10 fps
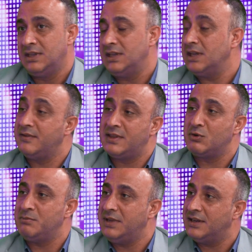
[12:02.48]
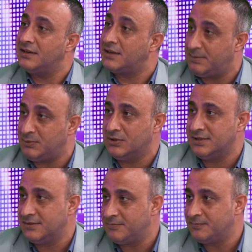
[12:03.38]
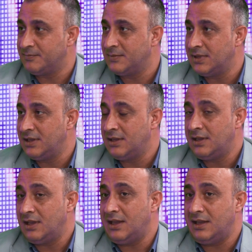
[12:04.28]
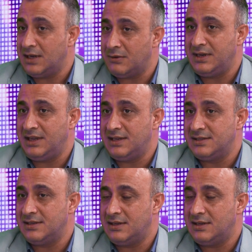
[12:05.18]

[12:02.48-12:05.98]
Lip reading: everything would be in the cryptos. Nowadays,